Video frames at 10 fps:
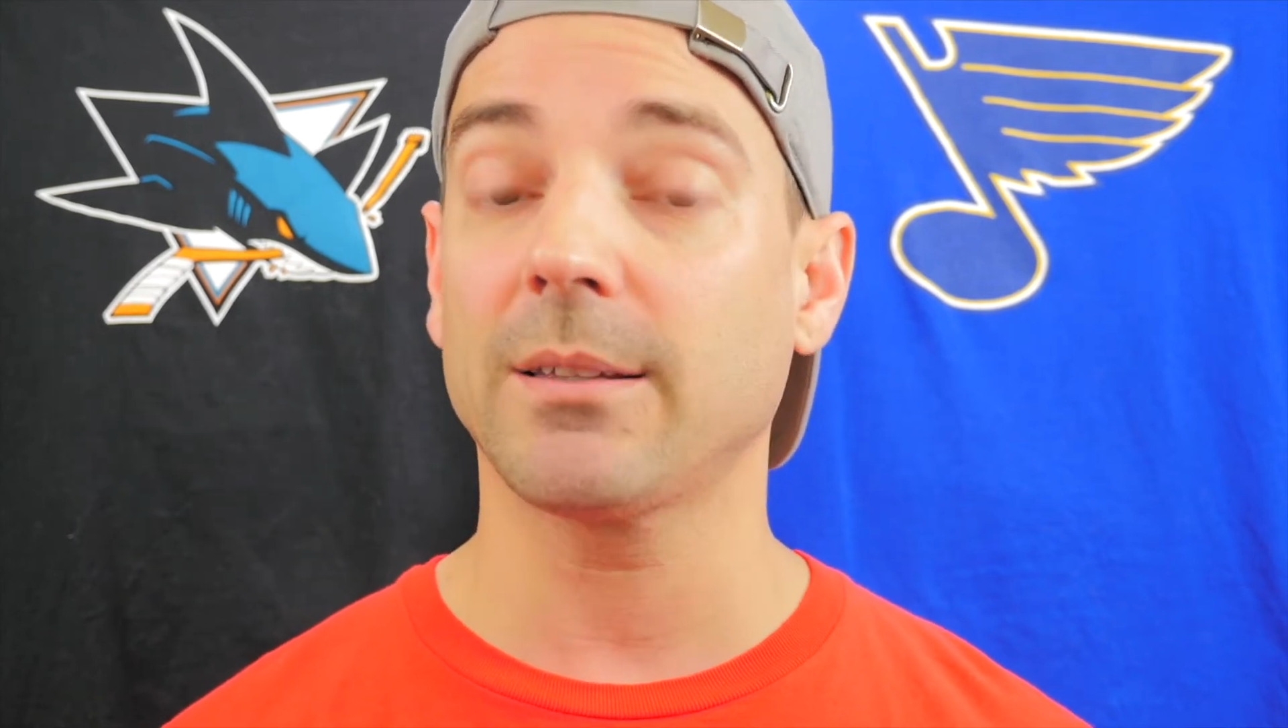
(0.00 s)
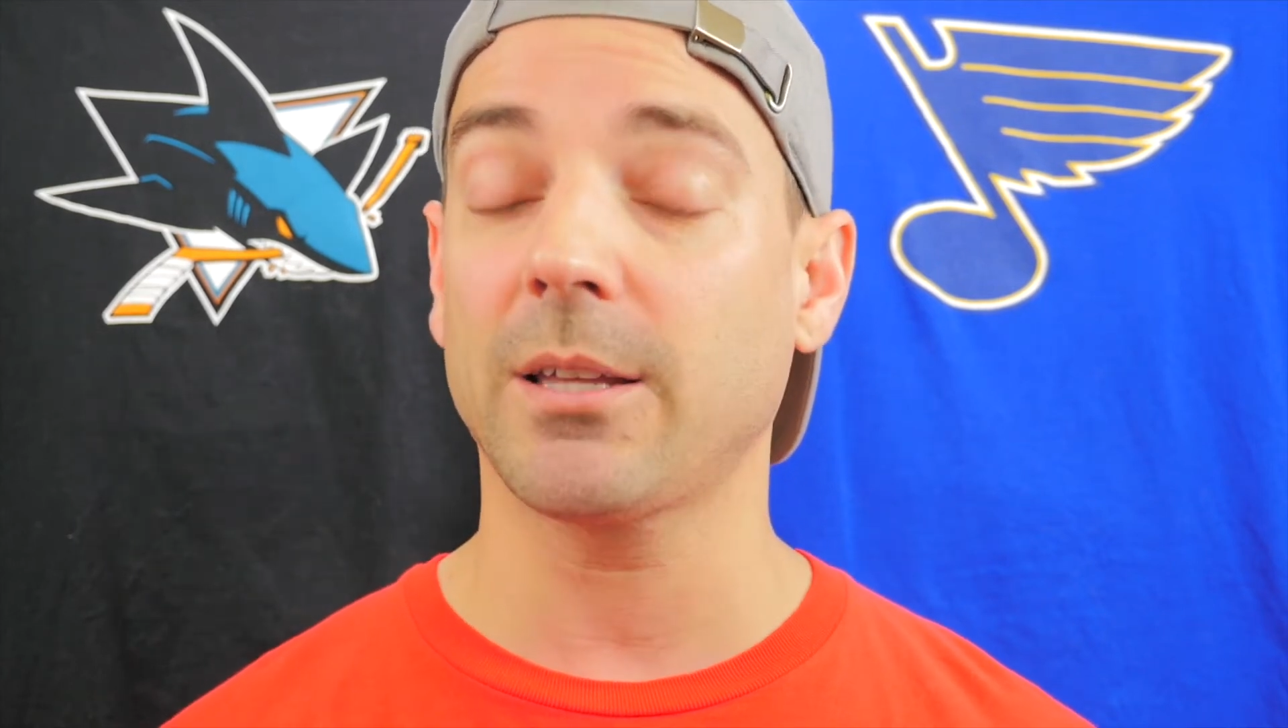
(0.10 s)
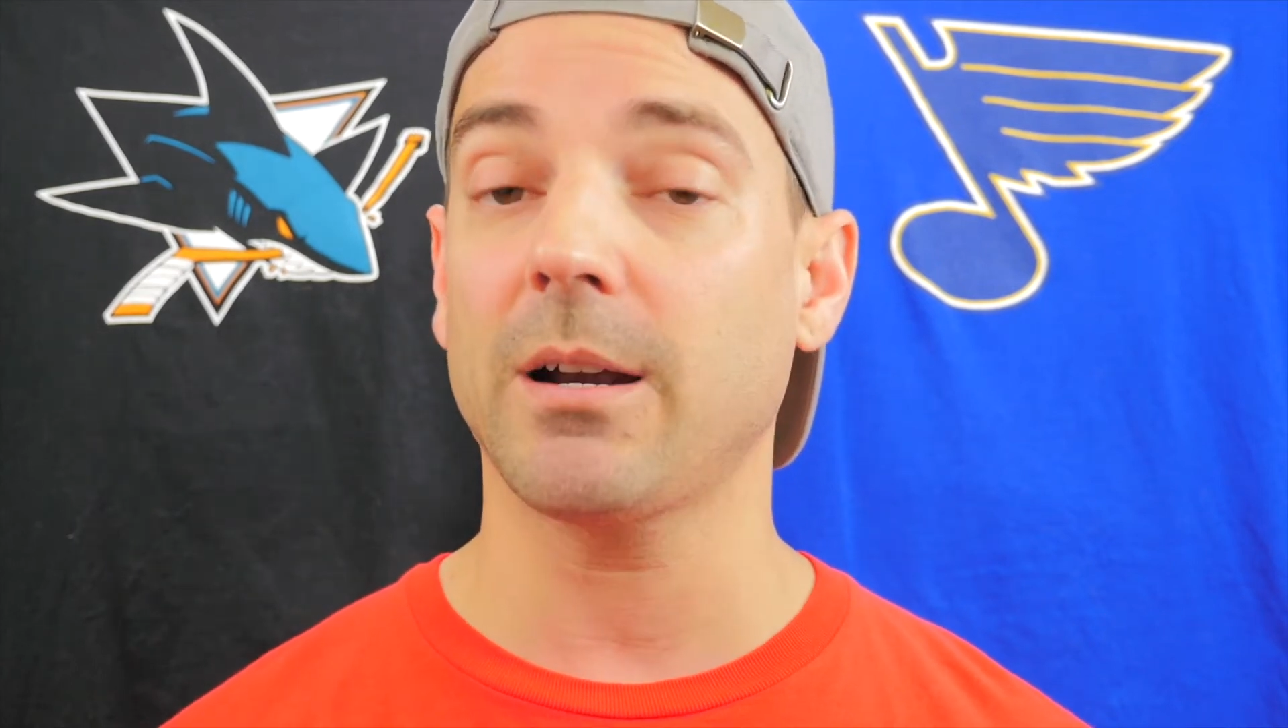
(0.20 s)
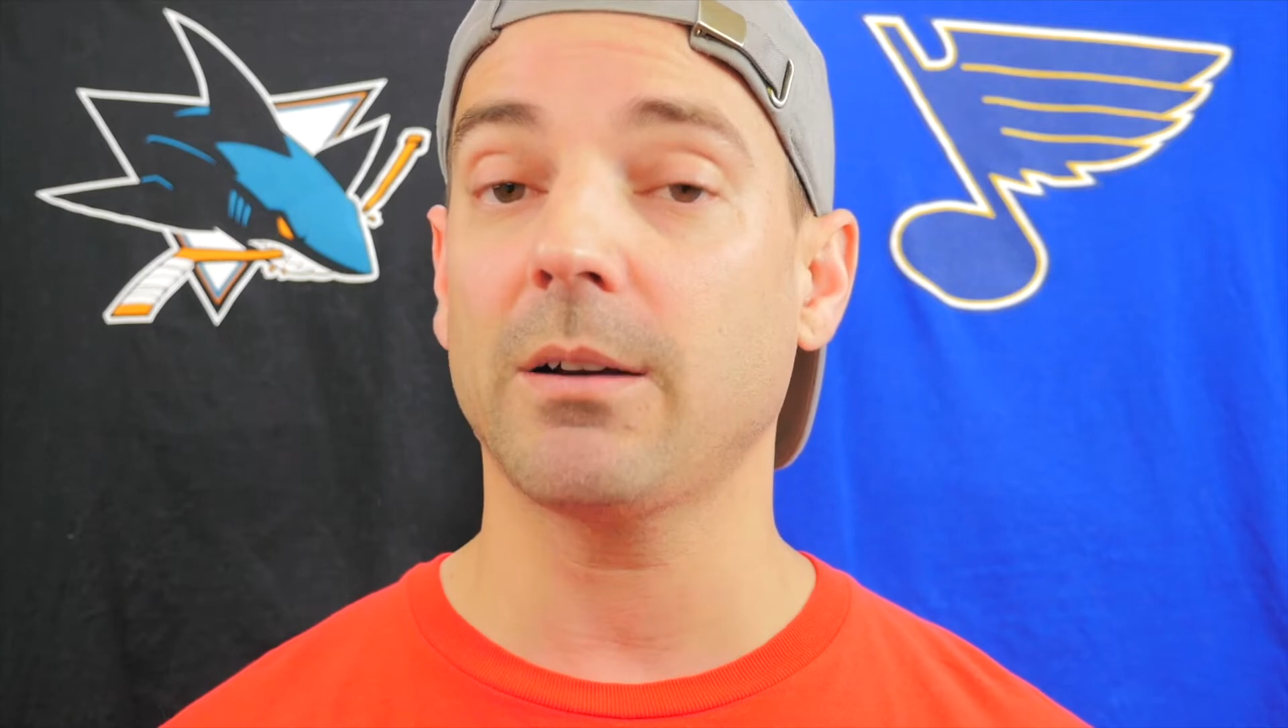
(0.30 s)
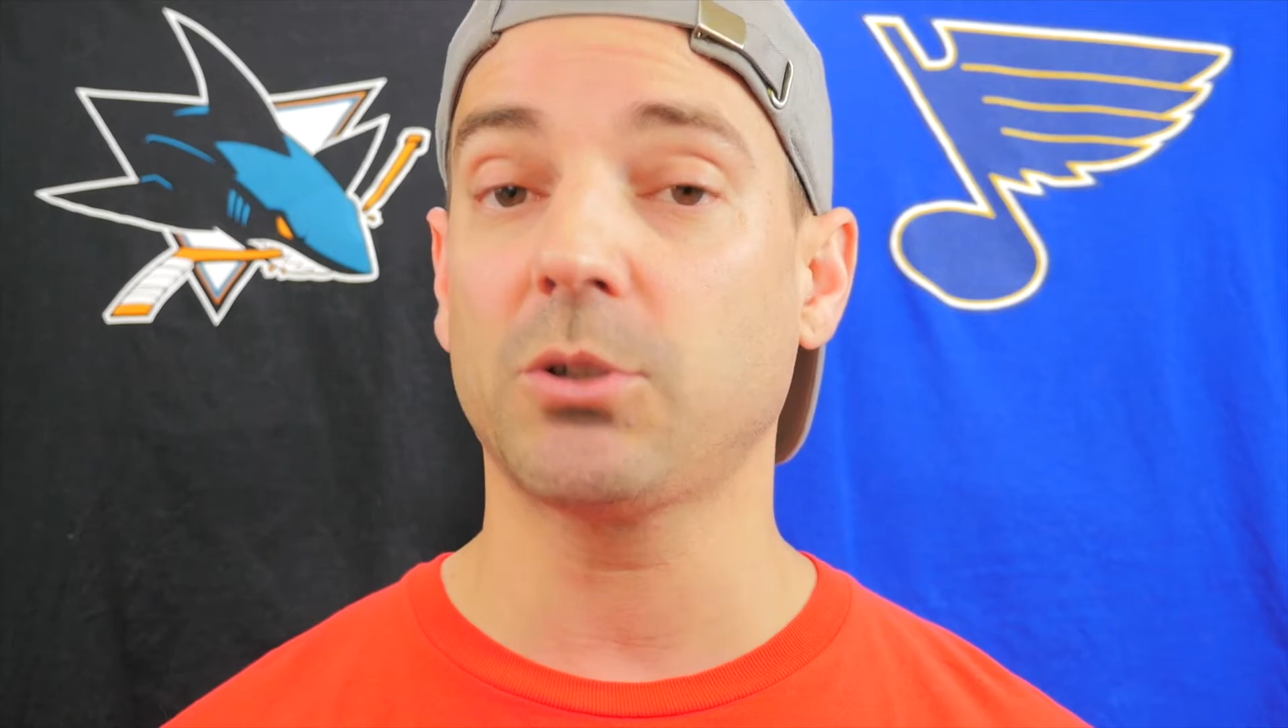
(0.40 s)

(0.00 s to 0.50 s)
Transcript: their